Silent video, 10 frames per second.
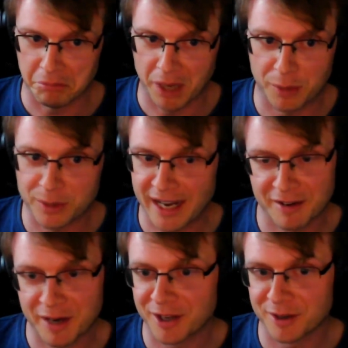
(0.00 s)
I'll
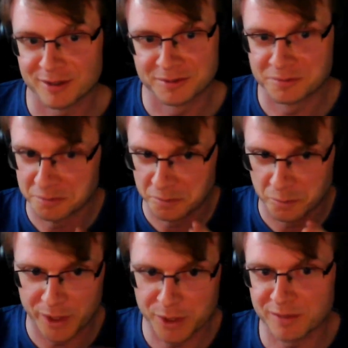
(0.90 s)
carry on
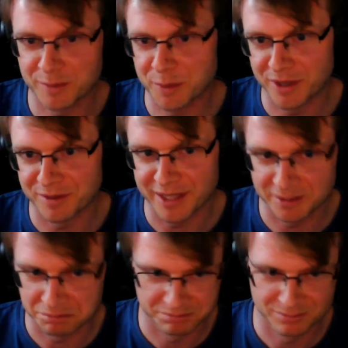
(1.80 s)
when you give me one of these.